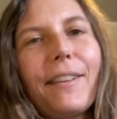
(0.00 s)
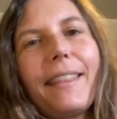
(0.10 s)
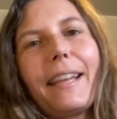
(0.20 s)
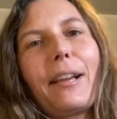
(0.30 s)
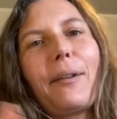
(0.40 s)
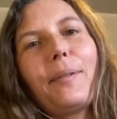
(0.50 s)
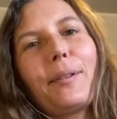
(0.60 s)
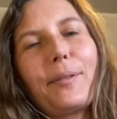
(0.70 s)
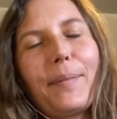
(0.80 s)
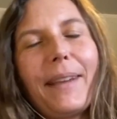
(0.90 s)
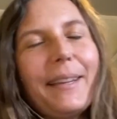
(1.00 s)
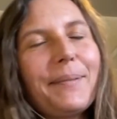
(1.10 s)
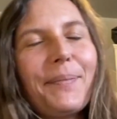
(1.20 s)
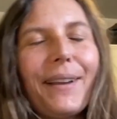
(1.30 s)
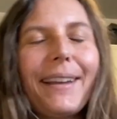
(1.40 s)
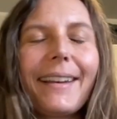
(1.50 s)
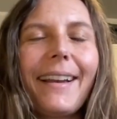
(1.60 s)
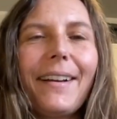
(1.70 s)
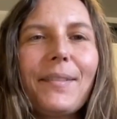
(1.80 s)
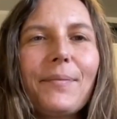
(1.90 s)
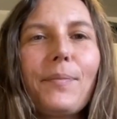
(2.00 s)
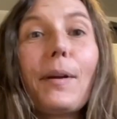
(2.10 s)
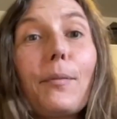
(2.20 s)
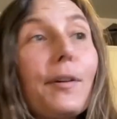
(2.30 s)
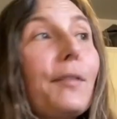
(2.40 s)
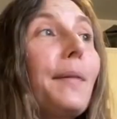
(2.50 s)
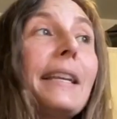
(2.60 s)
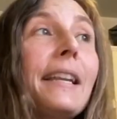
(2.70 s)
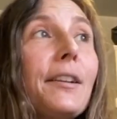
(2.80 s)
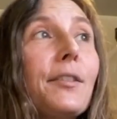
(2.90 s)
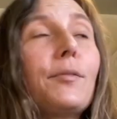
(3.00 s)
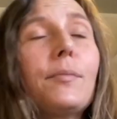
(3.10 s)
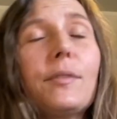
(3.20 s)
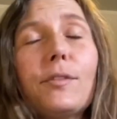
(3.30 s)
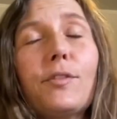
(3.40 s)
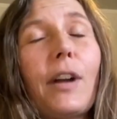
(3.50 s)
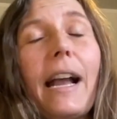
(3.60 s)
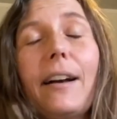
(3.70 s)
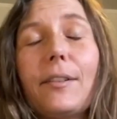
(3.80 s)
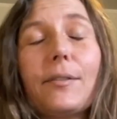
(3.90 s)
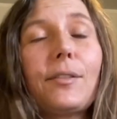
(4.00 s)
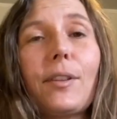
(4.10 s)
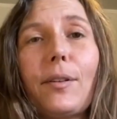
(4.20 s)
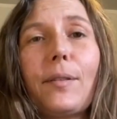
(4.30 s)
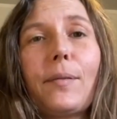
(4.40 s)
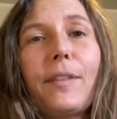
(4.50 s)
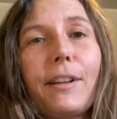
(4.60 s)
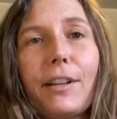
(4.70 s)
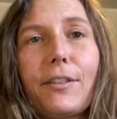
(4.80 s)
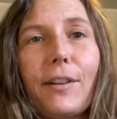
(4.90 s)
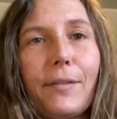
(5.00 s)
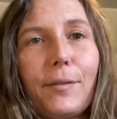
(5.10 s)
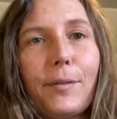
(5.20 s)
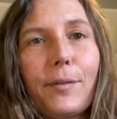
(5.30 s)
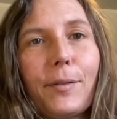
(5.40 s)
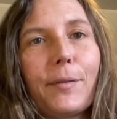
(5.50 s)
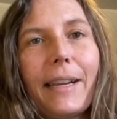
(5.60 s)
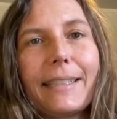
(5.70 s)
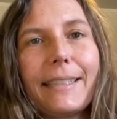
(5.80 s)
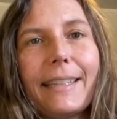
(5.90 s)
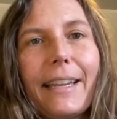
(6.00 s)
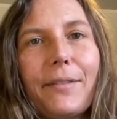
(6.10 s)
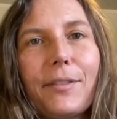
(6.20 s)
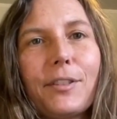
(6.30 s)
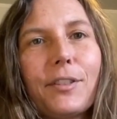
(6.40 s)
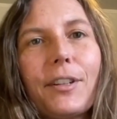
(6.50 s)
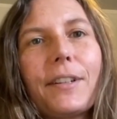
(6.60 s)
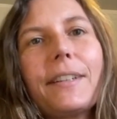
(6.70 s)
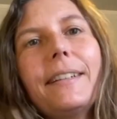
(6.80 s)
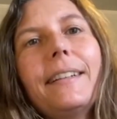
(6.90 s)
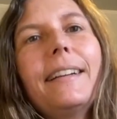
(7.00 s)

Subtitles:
everything up a little bit, but we've been in a drought. So very grateful for the rain today for sure.